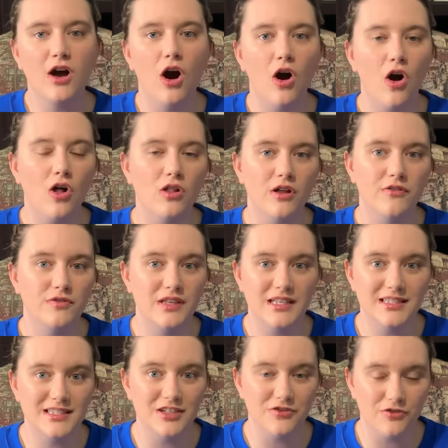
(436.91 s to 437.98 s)
all of these
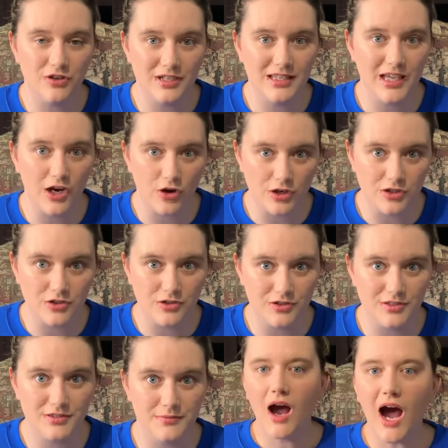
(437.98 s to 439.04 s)
different characters.